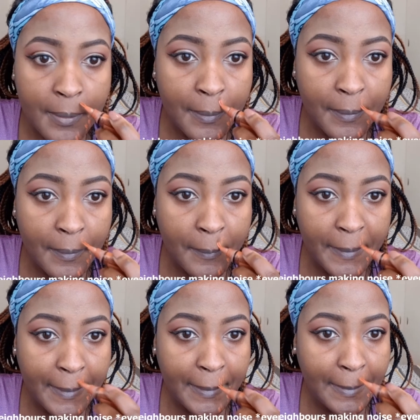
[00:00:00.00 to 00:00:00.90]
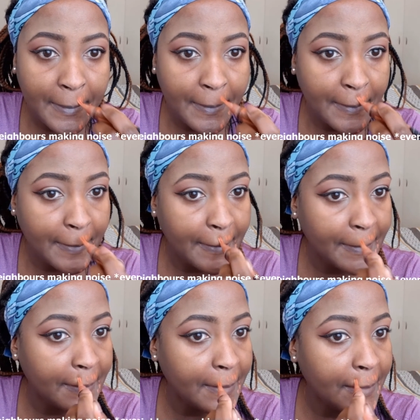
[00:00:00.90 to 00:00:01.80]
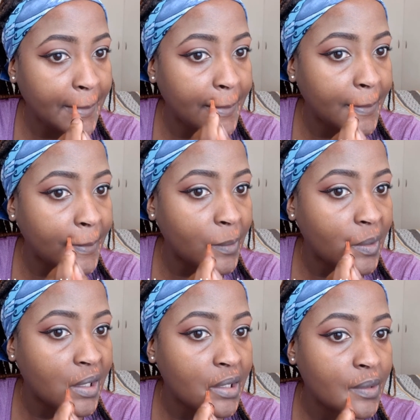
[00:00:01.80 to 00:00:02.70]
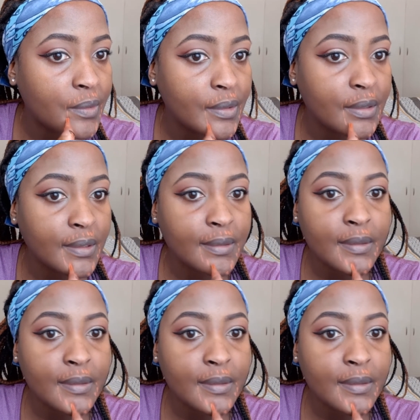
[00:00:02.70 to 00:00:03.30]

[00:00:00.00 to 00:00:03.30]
So with concealer or color corrector,